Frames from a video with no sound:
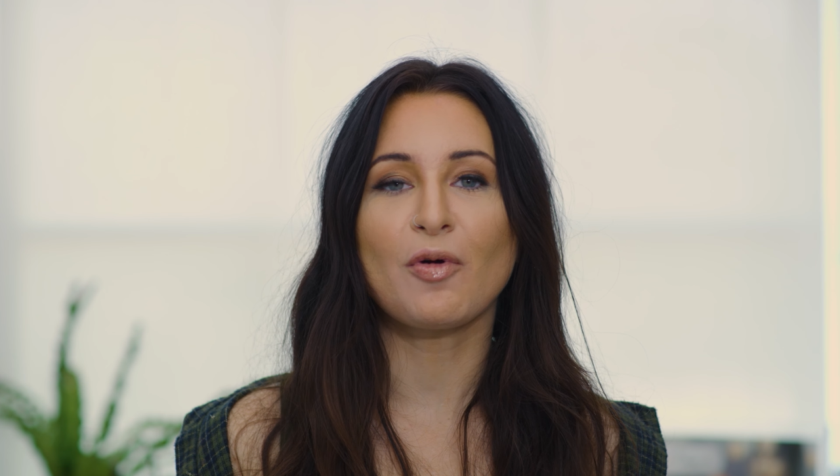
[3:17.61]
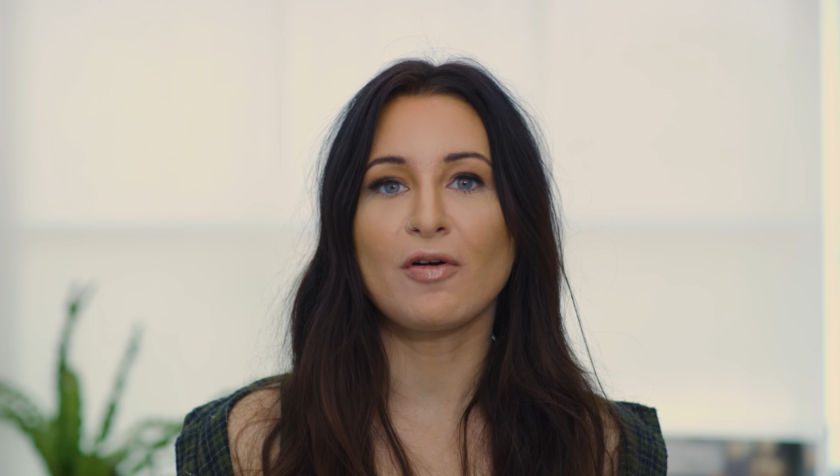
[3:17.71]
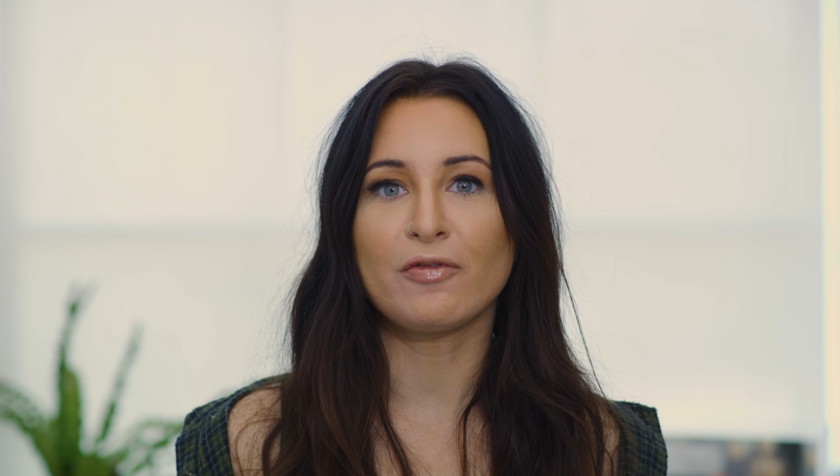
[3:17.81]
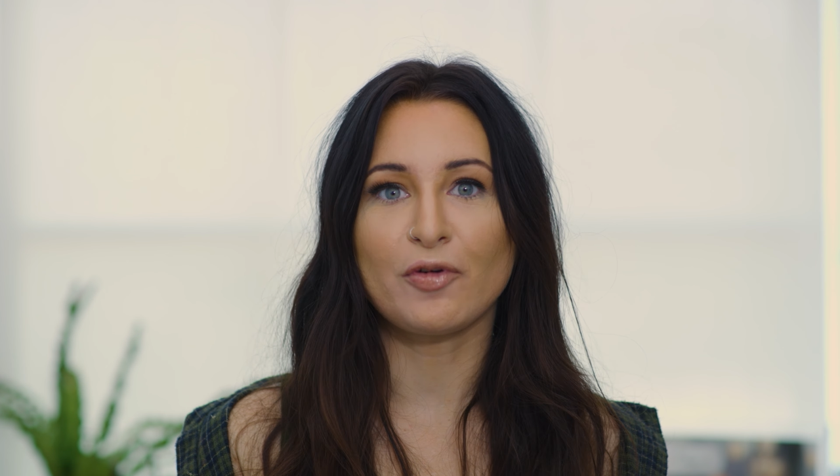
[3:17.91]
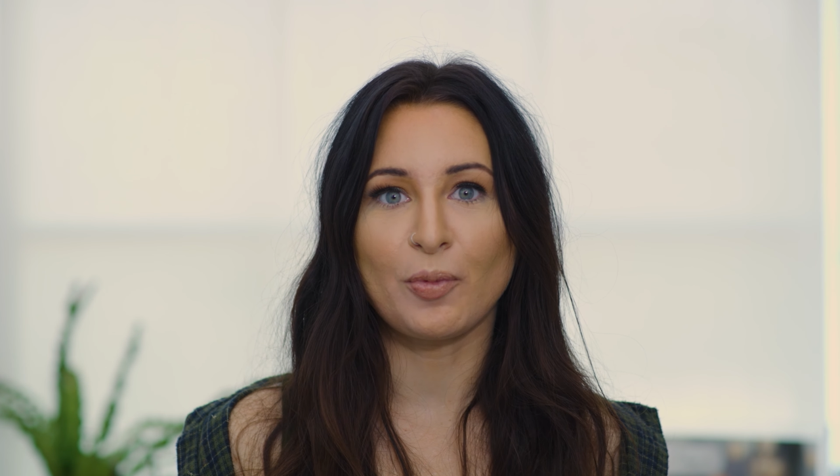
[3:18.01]
so
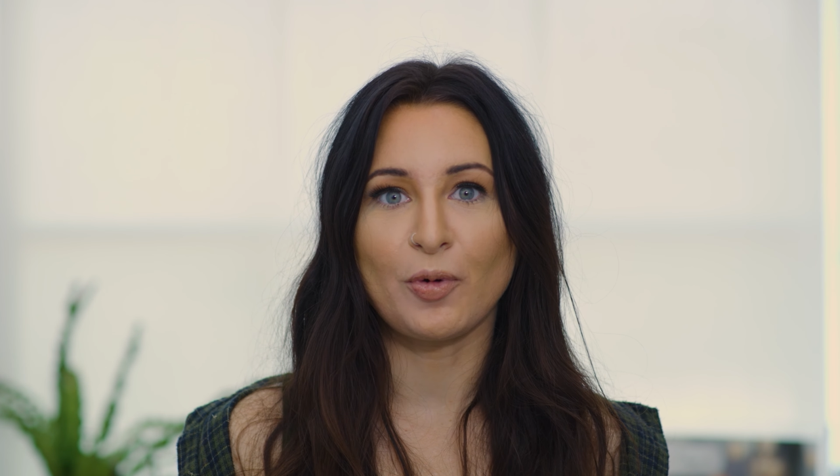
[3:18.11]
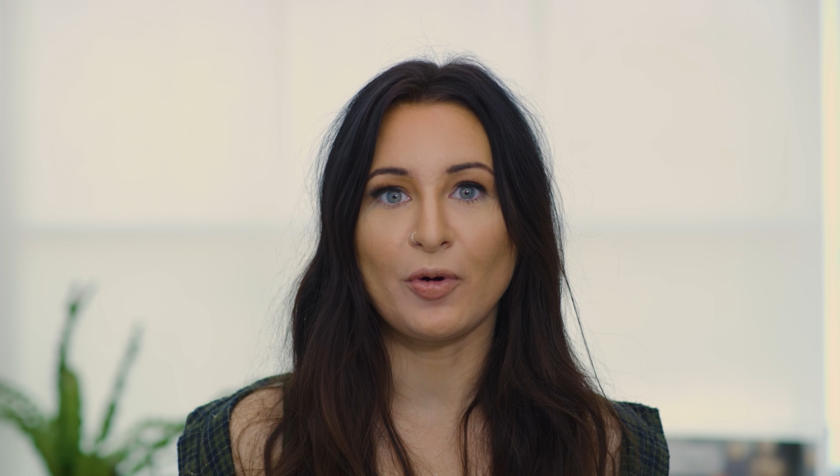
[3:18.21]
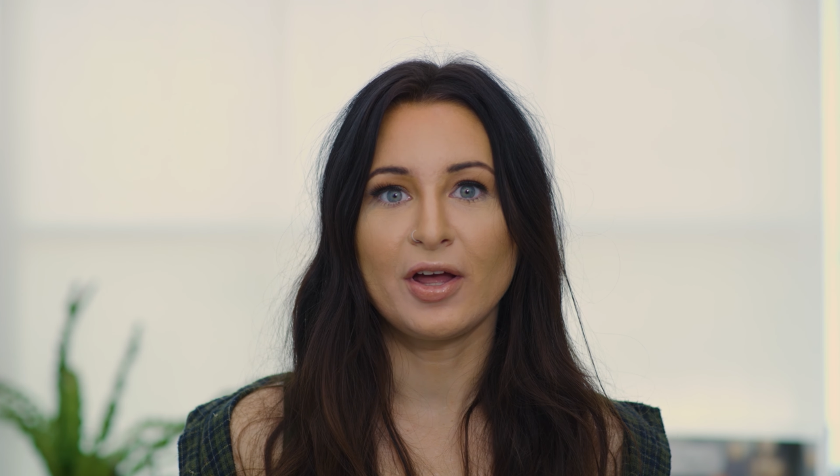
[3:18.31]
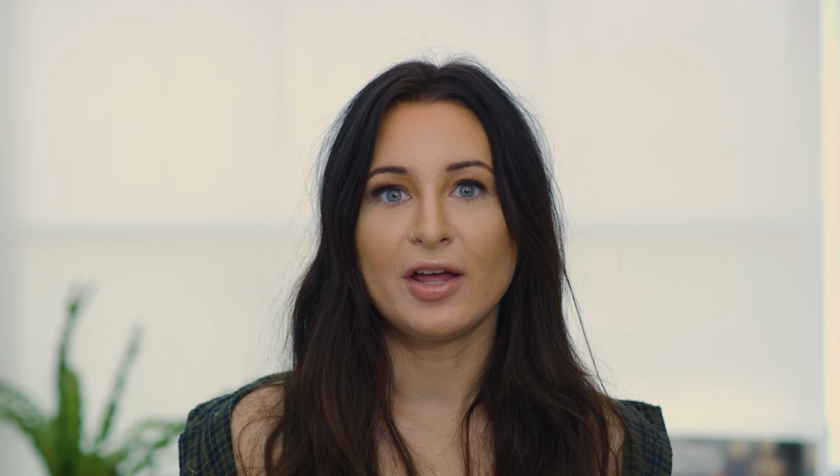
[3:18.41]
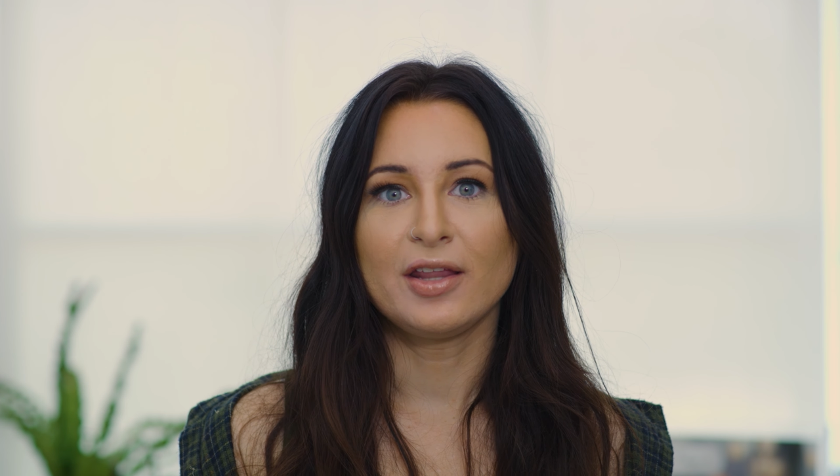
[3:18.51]

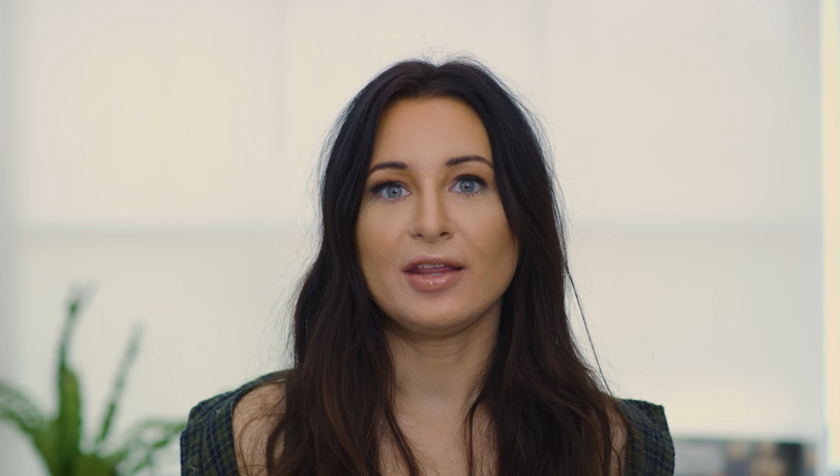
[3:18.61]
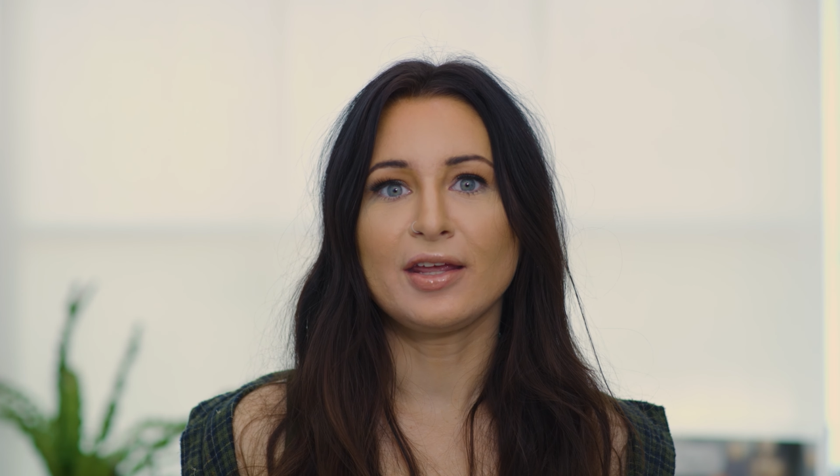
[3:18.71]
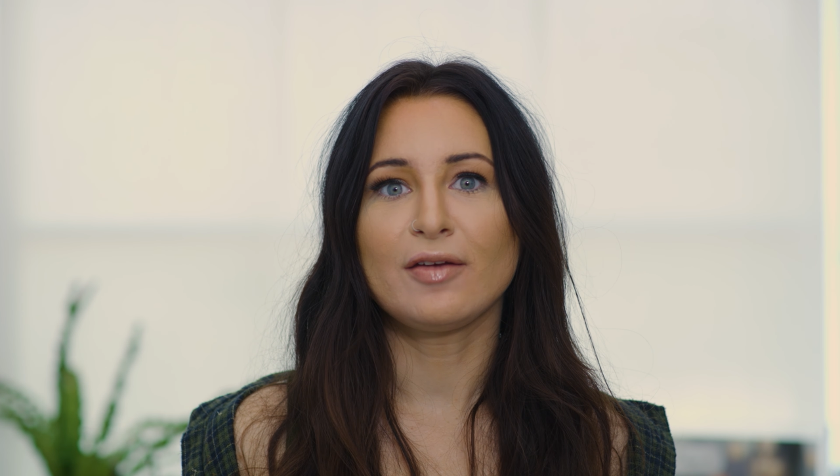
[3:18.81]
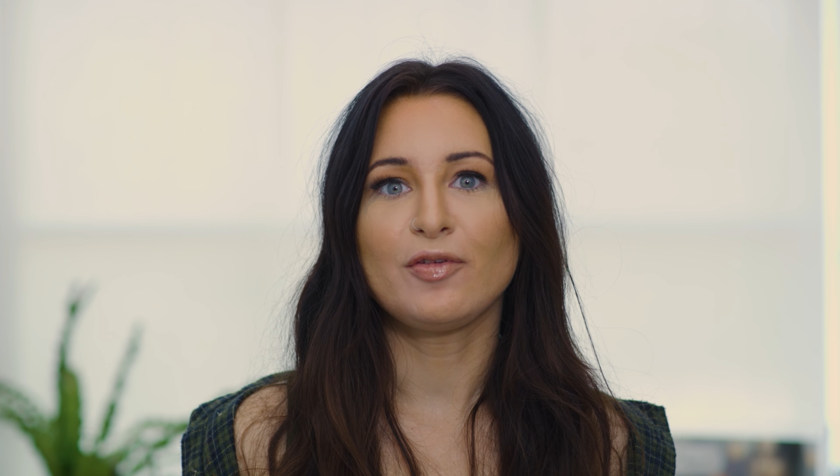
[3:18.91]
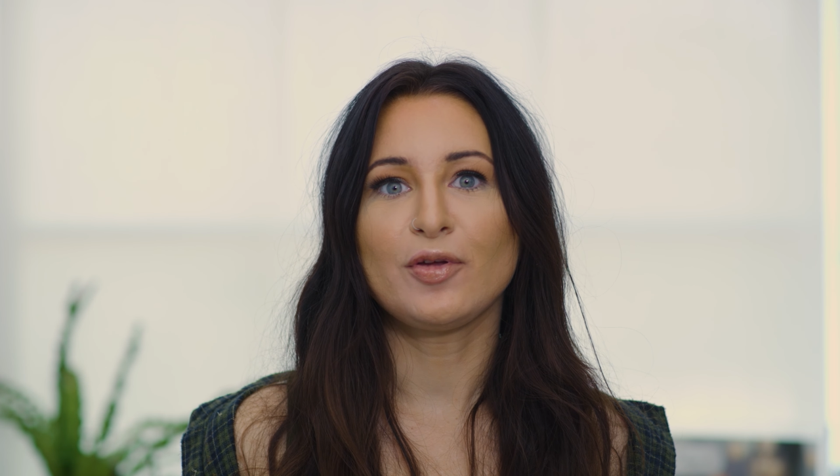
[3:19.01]
comfortable.
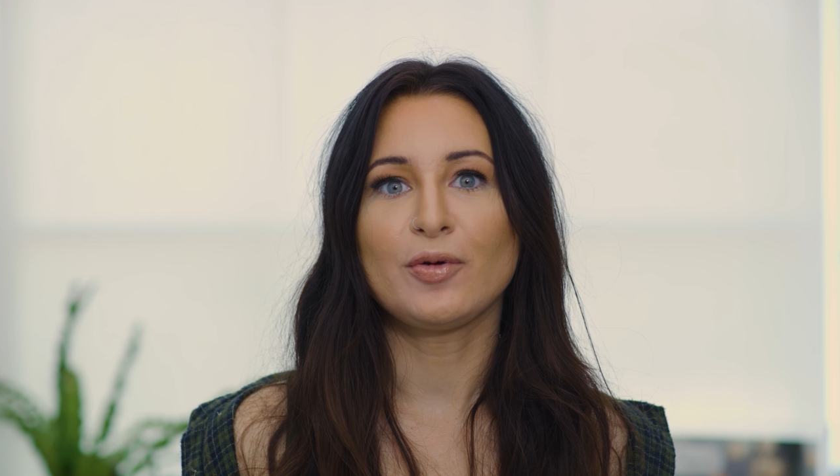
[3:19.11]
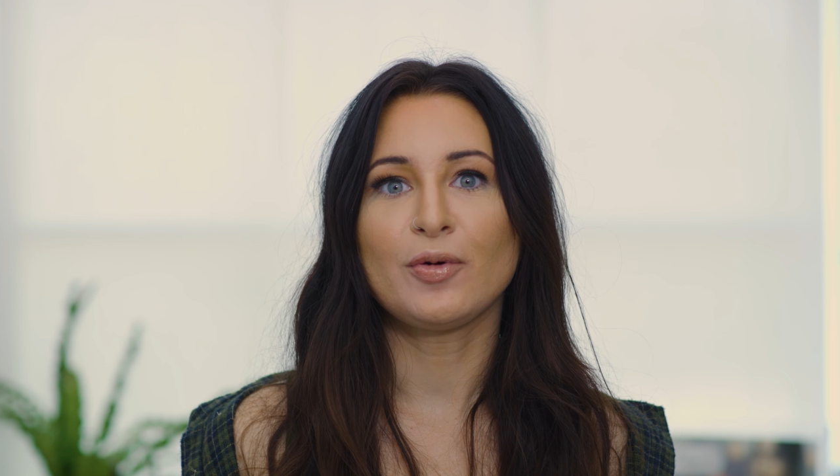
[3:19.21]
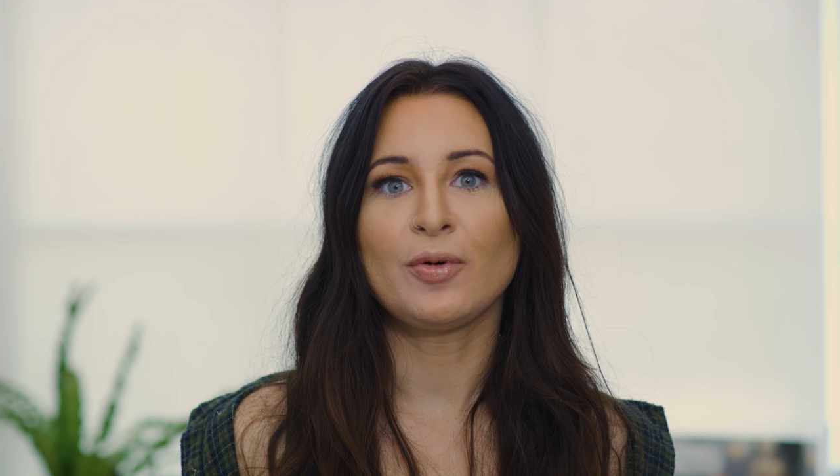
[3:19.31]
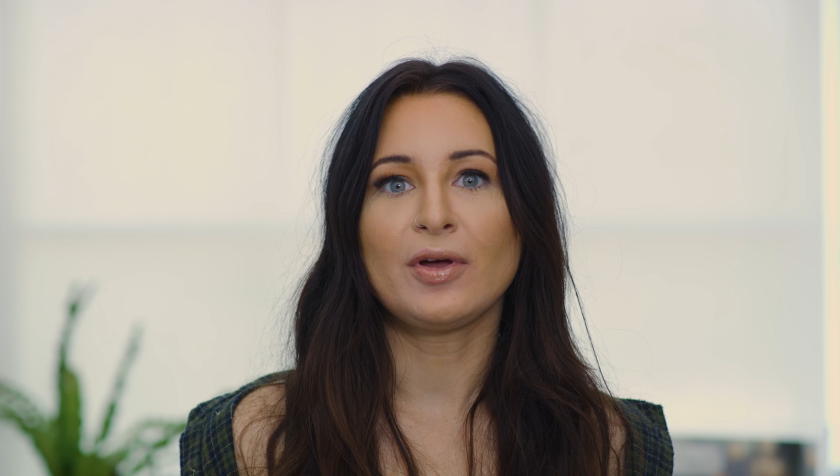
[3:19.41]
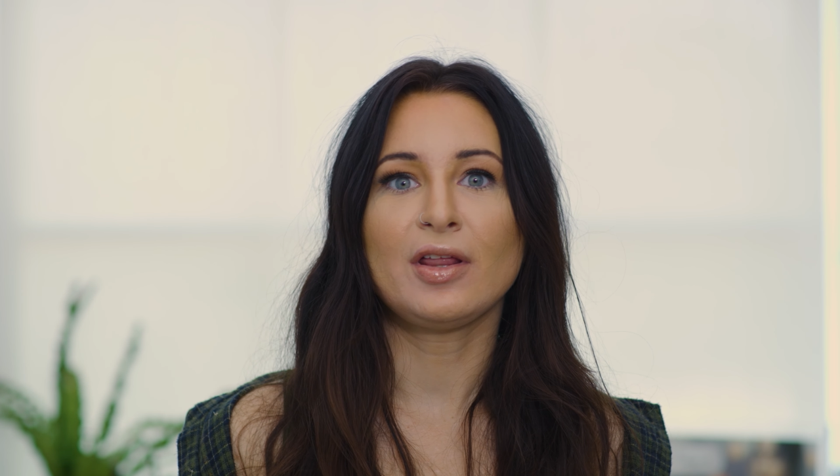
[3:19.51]
They give
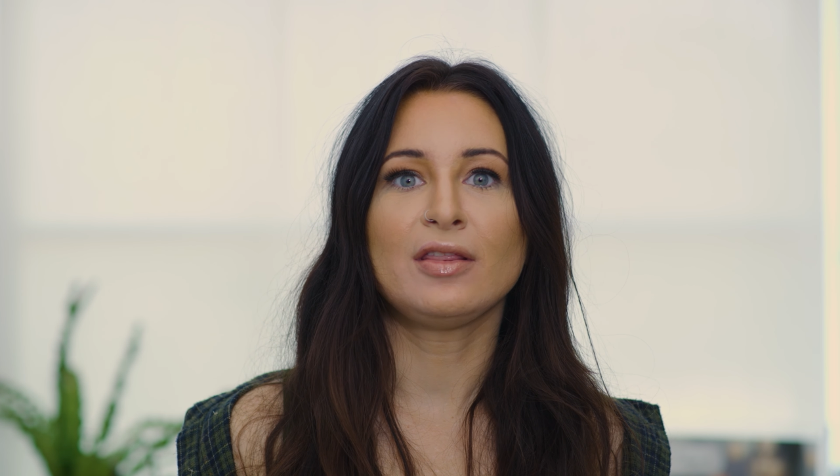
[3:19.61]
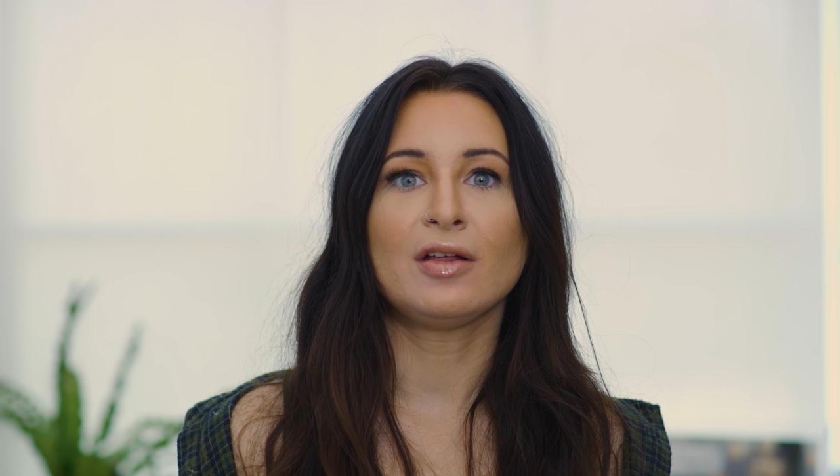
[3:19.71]
you